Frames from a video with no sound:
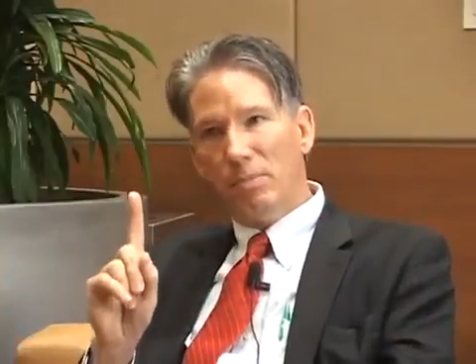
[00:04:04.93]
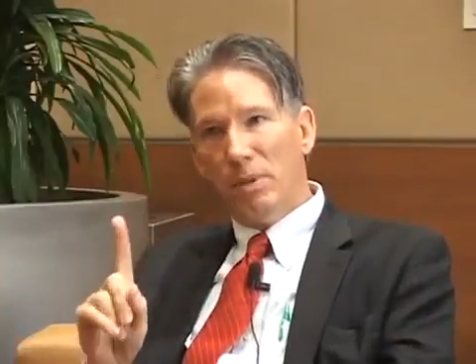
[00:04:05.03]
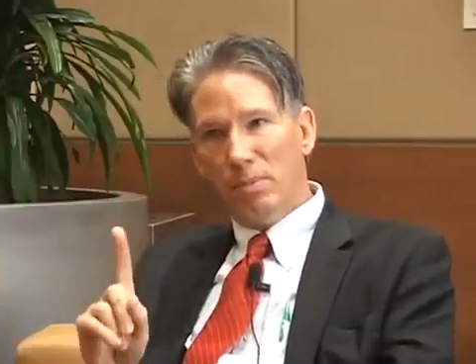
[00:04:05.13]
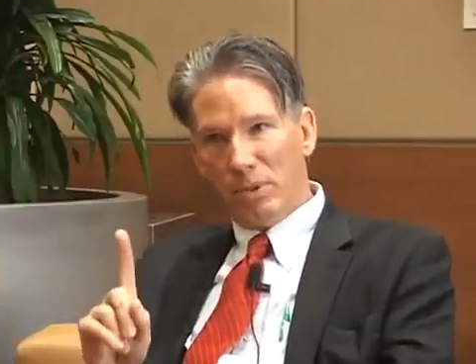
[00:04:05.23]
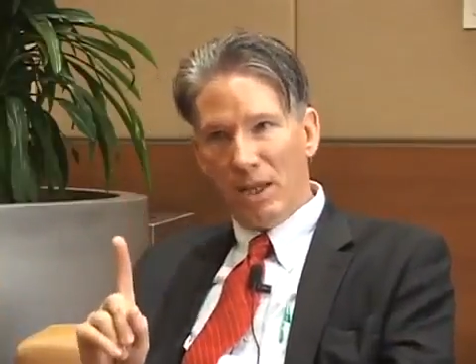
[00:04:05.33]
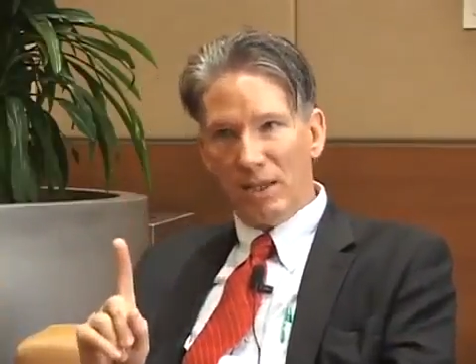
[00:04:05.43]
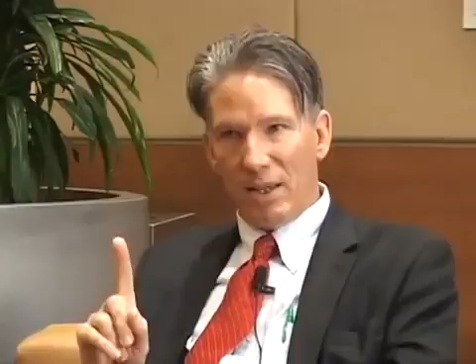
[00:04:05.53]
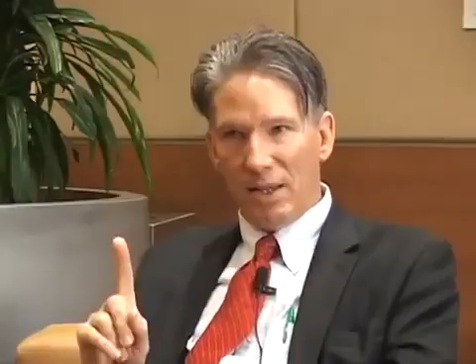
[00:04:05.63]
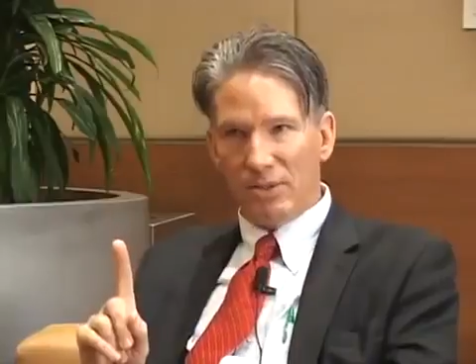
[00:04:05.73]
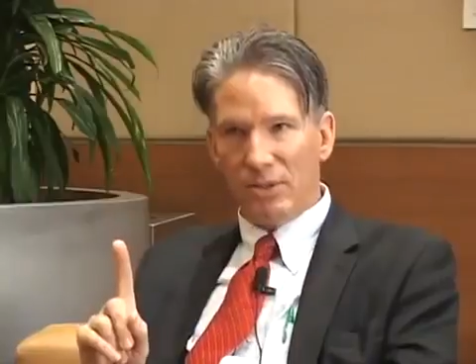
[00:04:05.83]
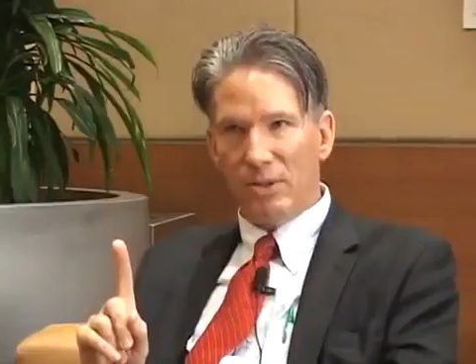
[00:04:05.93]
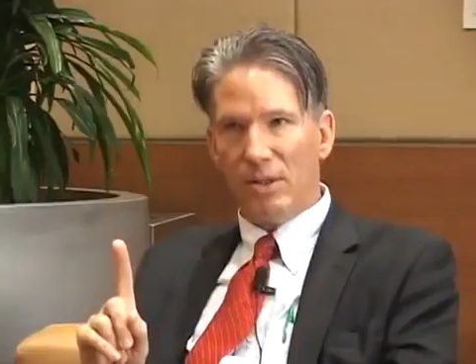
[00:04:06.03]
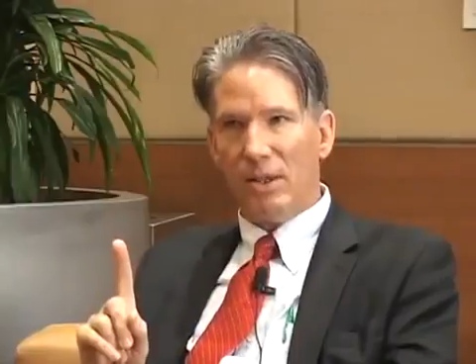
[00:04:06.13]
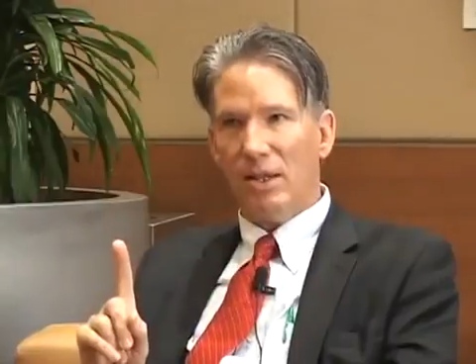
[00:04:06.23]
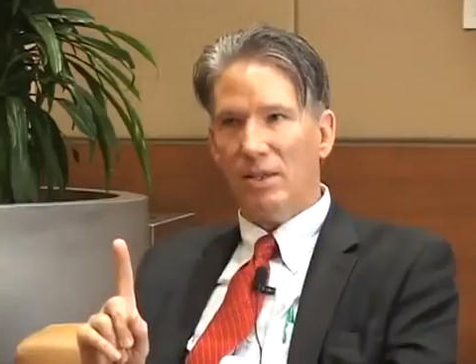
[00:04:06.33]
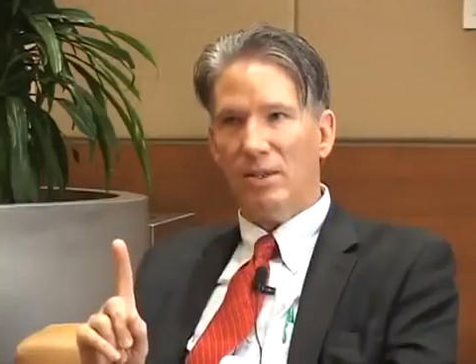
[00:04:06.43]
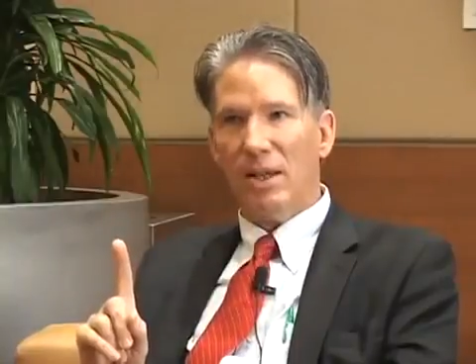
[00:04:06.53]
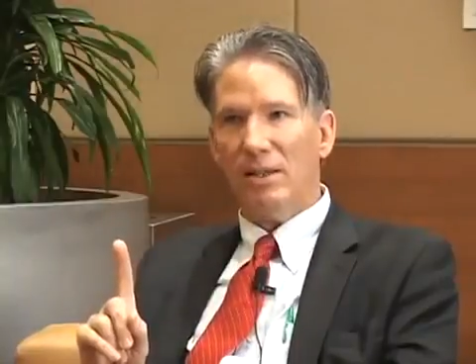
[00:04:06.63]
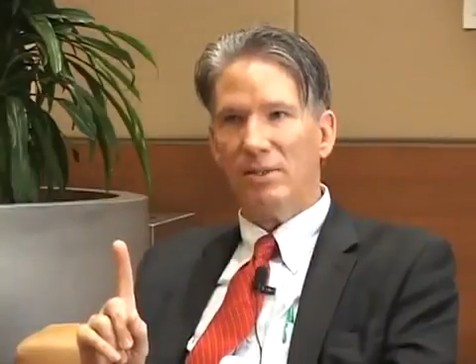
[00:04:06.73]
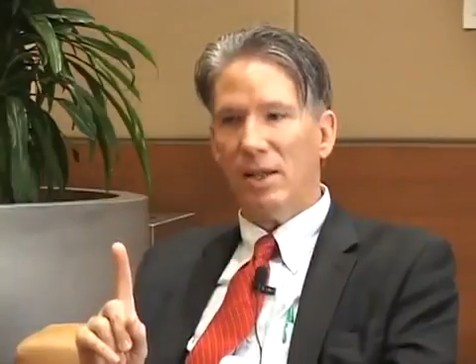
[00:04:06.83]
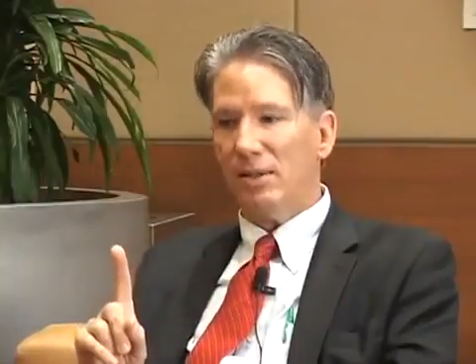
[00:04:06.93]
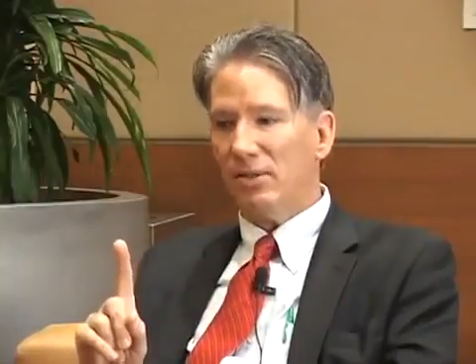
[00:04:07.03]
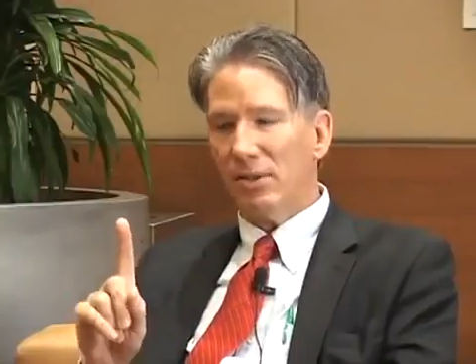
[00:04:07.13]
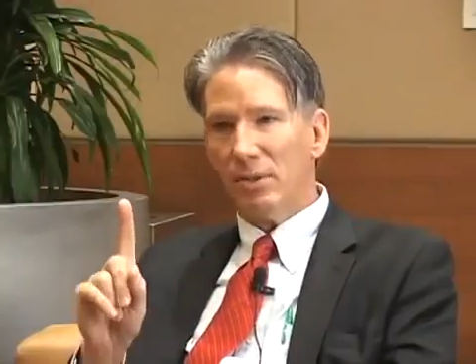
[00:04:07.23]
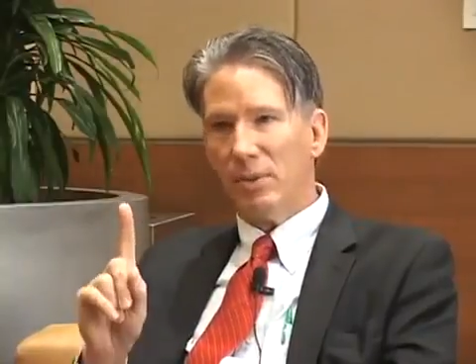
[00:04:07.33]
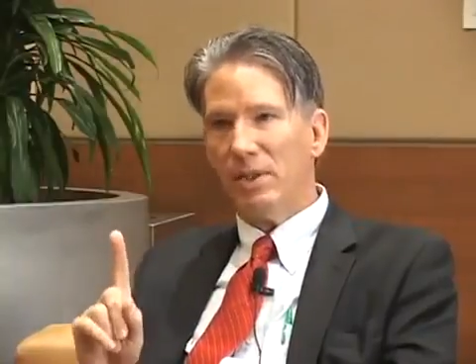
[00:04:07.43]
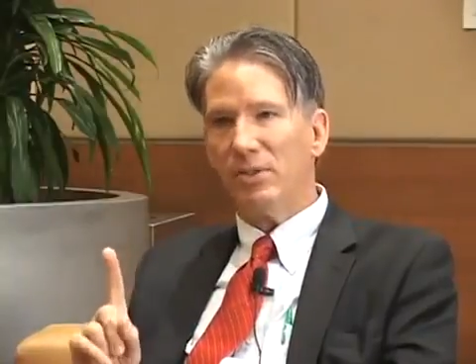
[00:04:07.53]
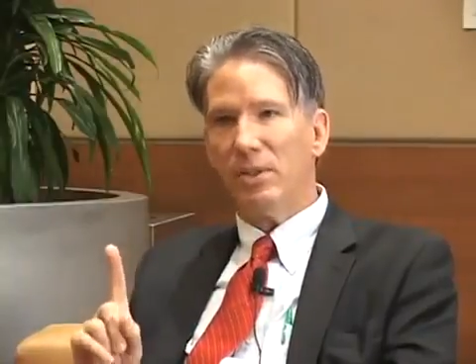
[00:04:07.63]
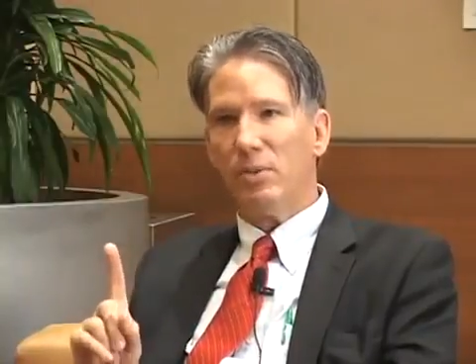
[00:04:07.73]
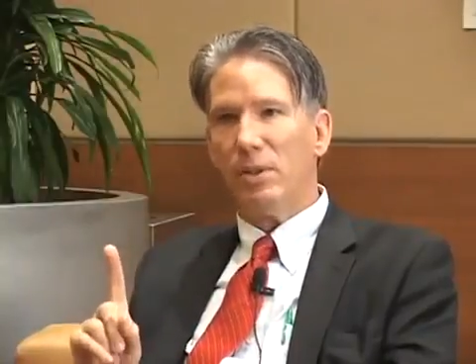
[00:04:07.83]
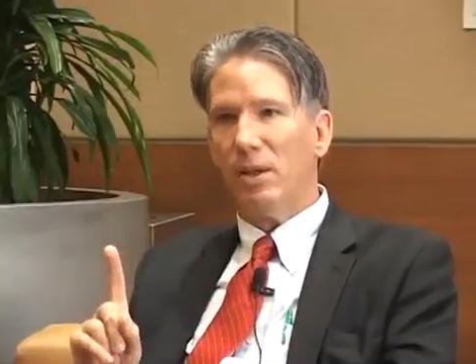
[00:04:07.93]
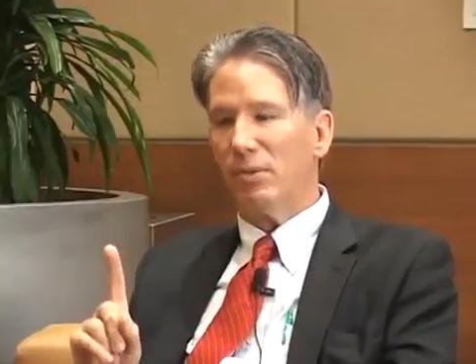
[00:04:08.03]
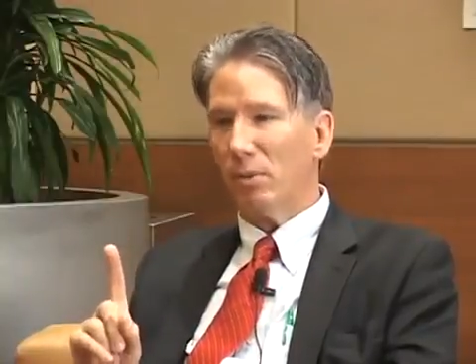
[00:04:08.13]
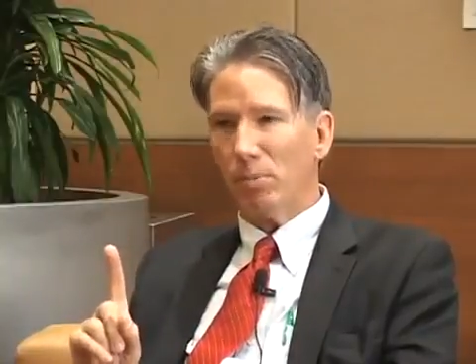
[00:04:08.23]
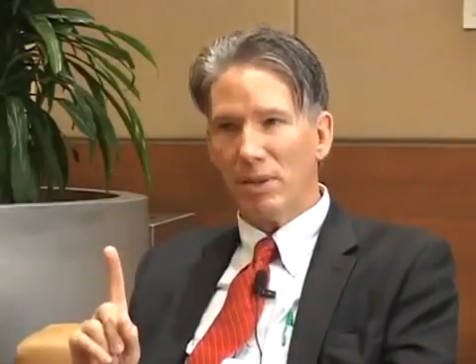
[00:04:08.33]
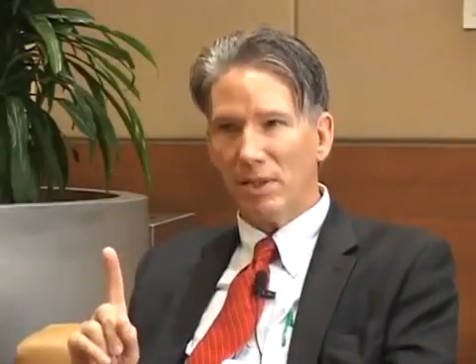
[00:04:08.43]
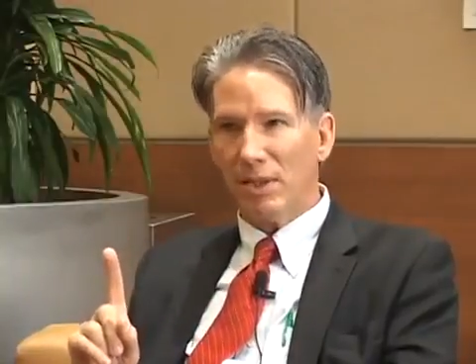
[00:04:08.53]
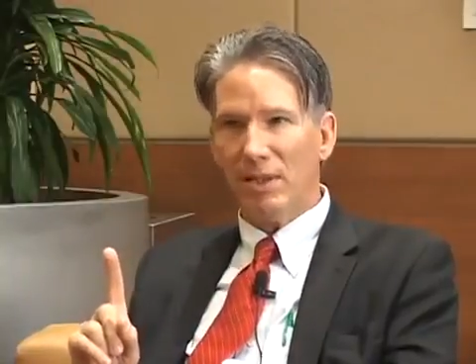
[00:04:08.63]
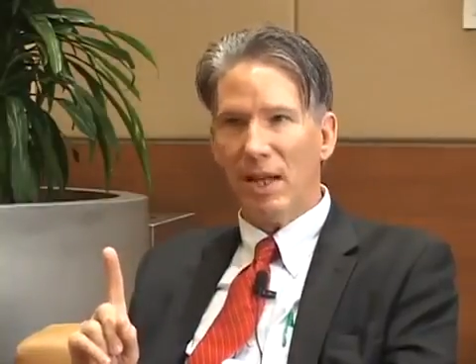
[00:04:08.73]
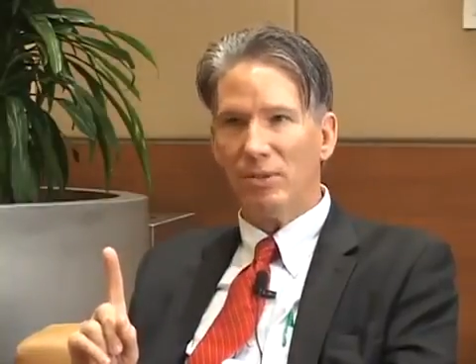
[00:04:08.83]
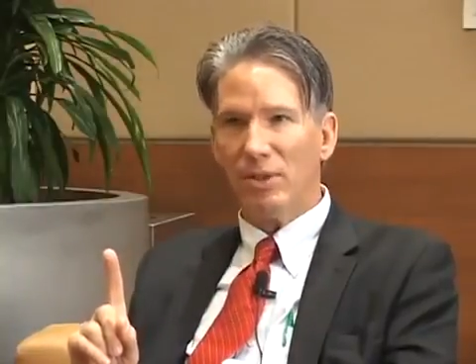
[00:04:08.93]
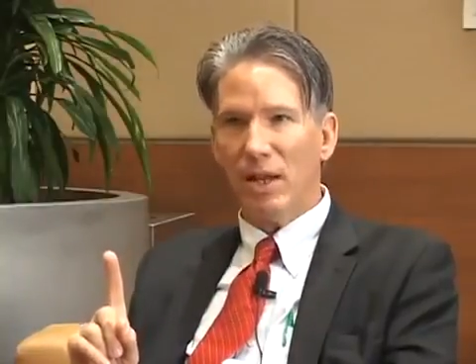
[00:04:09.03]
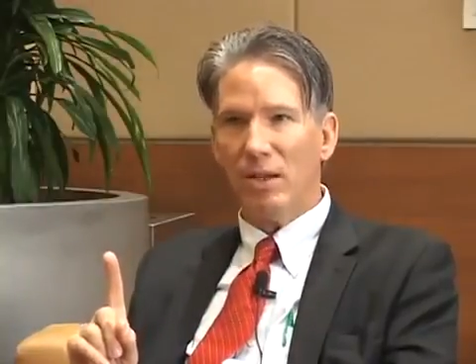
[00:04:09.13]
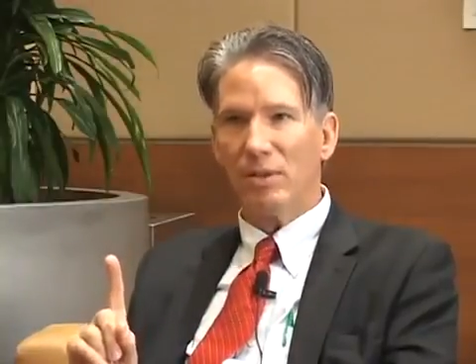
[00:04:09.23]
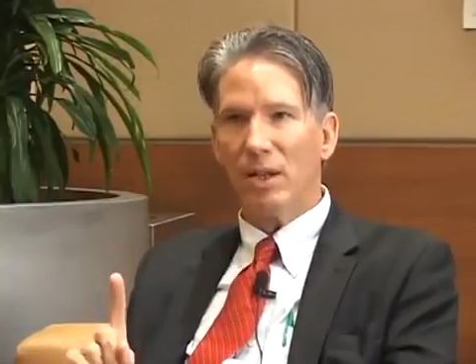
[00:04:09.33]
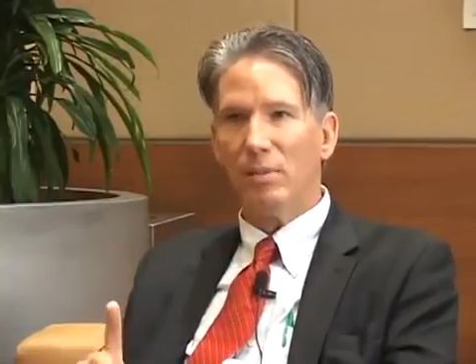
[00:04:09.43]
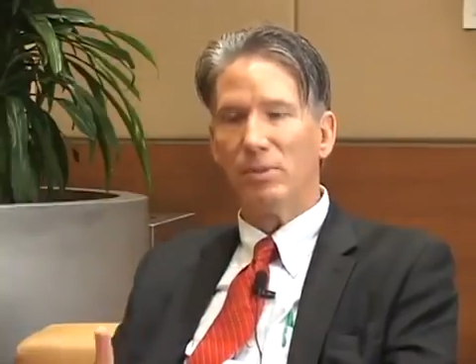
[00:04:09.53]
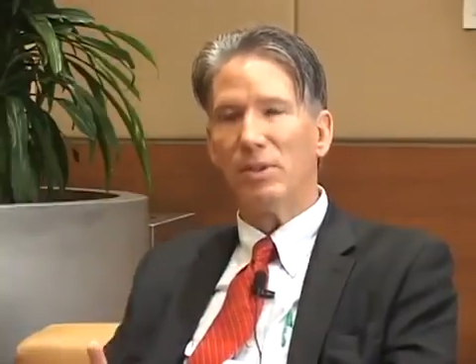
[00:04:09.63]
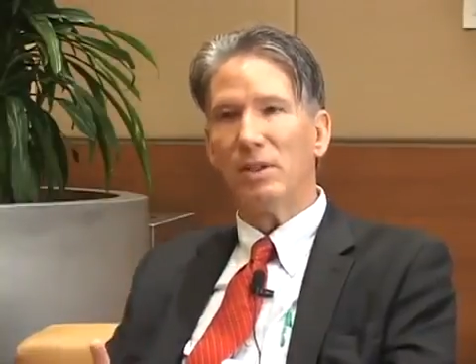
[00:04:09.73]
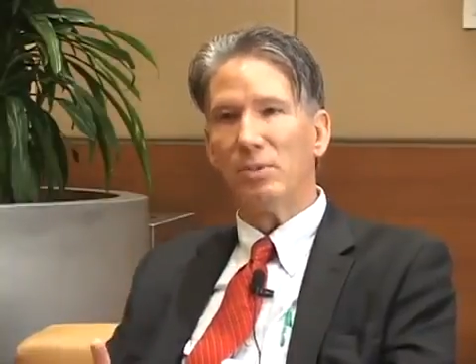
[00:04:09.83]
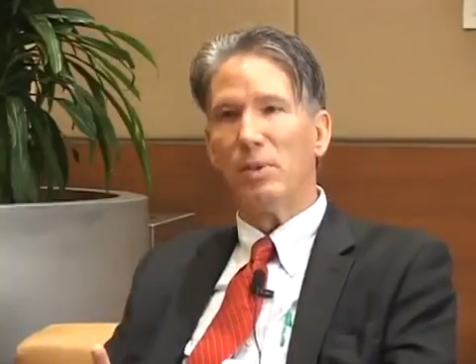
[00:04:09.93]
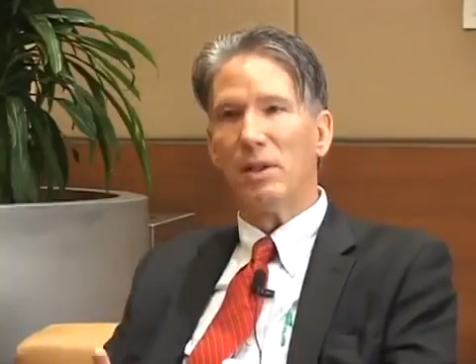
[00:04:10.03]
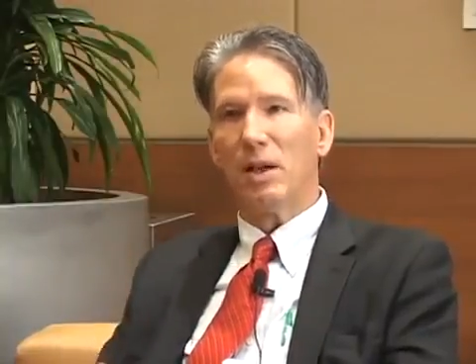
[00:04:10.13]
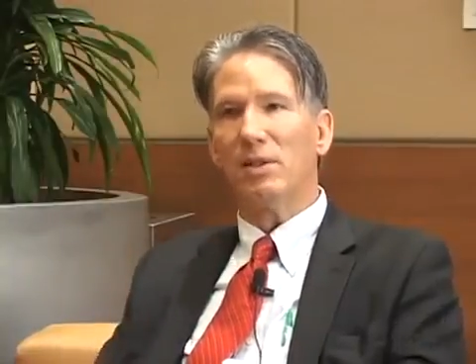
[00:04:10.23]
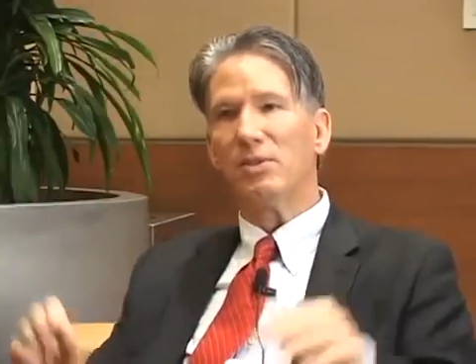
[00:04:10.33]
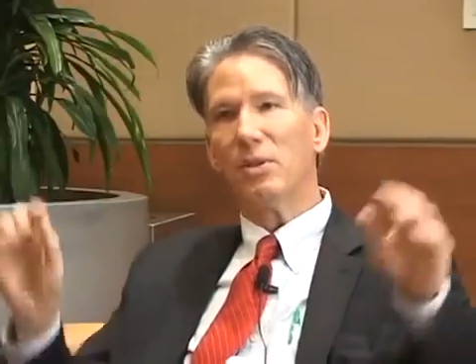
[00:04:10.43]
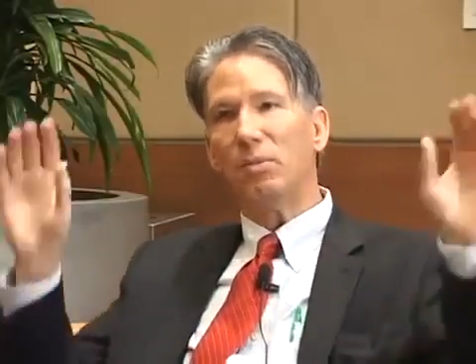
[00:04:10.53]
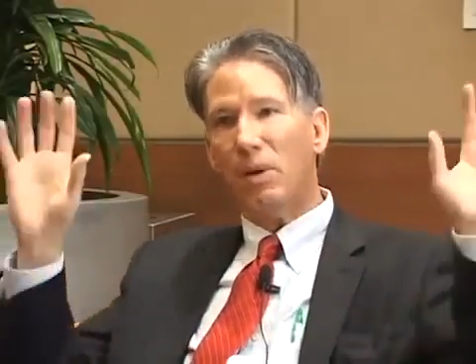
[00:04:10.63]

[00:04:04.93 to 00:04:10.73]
people get cancer in the United States and the reason that we have completely lousy outcomes is because